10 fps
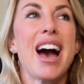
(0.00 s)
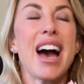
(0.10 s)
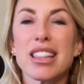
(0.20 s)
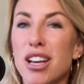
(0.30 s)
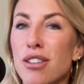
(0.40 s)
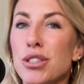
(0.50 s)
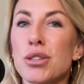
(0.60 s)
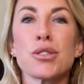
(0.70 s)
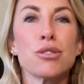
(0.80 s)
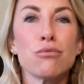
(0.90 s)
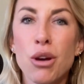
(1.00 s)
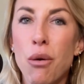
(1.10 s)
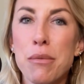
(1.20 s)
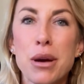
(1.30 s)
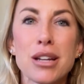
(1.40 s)
I love you. You
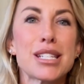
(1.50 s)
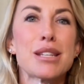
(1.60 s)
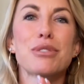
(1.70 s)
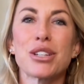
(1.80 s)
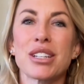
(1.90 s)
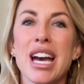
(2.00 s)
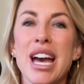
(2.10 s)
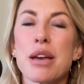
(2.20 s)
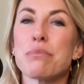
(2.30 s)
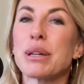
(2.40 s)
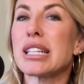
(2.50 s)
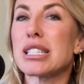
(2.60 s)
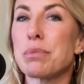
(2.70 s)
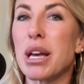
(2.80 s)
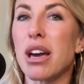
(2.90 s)
know I'm on team good guy, but
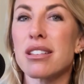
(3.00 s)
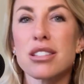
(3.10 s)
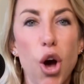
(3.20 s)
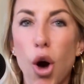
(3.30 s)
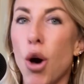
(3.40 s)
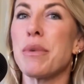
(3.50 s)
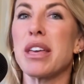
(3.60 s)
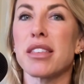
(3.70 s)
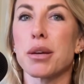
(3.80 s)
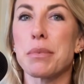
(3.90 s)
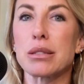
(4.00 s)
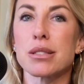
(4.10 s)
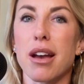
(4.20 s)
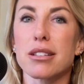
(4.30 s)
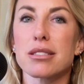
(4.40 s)
let's be honest, all men think about
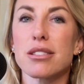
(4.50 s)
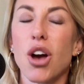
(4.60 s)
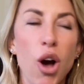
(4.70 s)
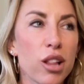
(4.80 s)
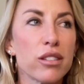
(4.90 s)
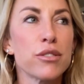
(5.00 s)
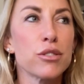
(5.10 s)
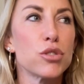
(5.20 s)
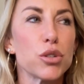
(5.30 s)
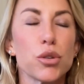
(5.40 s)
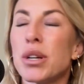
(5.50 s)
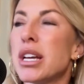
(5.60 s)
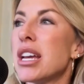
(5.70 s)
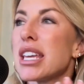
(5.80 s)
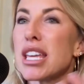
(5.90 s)
sex. All of you do,
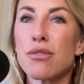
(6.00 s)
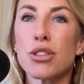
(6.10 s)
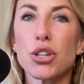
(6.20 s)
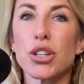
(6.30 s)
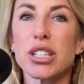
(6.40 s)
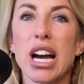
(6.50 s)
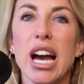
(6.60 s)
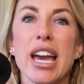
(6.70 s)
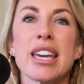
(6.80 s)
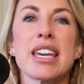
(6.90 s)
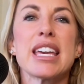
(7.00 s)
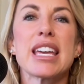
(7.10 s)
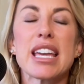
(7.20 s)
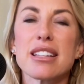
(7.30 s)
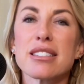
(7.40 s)
even the good guy.
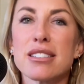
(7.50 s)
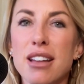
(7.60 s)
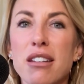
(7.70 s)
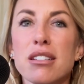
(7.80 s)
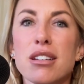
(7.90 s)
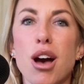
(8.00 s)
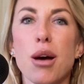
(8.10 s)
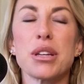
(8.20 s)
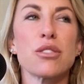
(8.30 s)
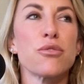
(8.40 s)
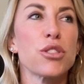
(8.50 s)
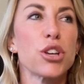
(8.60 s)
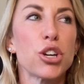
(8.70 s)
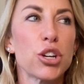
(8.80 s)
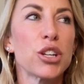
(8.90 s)
It is not uncommon for the
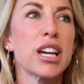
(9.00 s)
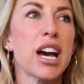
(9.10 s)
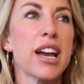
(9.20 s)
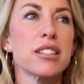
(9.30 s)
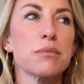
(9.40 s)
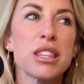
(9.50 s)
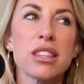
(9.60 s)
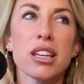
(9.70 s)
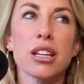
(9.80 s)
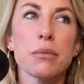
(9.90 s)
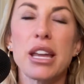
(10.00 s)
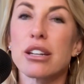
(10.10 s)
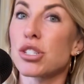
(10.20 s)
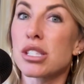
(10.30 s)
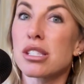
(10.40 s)
good guy to be thinking about
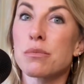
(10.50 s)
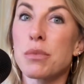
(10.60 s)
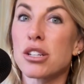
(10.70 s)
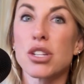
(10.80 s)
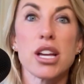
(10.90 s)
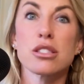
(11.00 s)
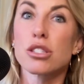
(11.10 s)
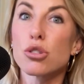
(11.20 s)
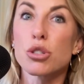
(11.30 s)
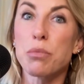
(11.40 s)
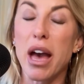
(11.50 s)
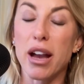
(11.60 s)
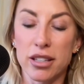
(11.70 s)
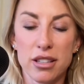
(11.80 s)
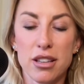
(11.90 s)
it just as much as the
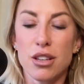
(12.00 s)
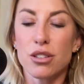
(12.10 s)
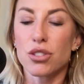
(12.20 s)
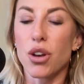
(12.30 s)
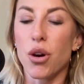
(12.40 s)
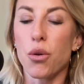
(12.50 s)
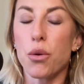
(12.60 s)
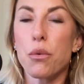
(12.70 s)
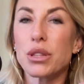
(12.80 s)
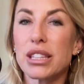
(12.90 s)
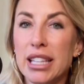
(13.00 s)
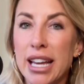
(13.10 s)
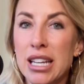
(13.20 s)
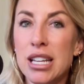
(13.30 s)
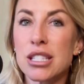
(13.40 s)
douchebag. So
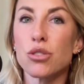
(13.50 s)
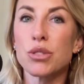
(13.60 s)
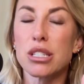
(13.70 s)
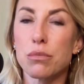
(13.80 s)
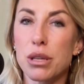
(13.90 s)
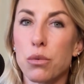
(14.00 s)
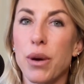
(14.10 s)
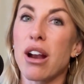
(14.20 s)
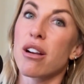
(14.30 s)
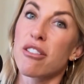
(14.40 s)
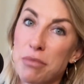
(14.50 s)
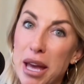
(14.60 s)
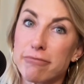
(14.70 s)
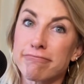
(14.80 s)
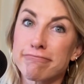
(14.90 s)
ladies, you need to be aware of
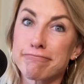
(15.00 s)
men.